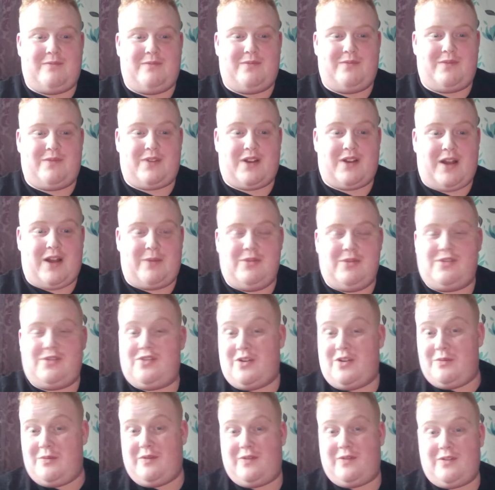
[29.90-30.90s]
come and
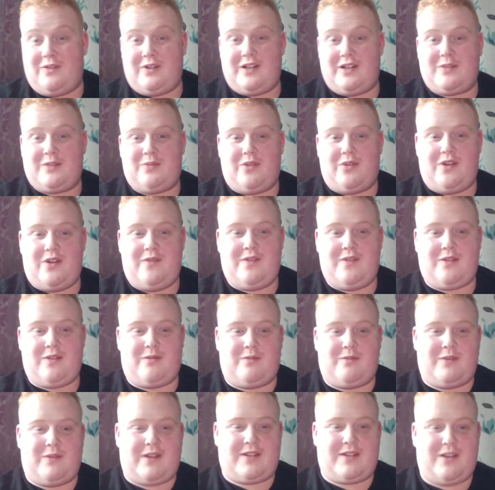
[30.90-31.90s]
join me for this preview.
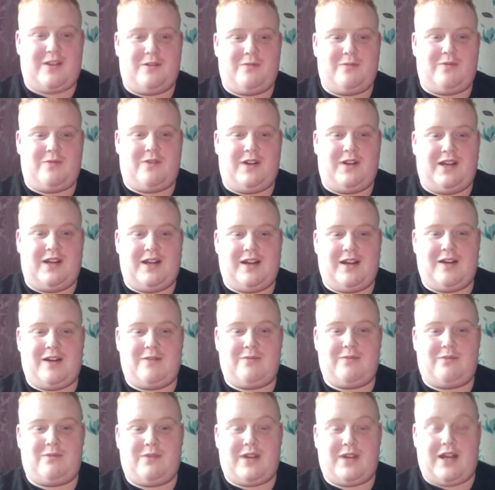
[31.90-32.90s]
Let's hope we
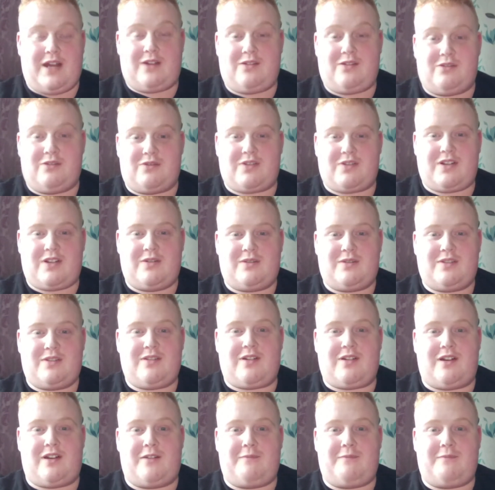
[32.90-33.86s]
um, get a good result tonight.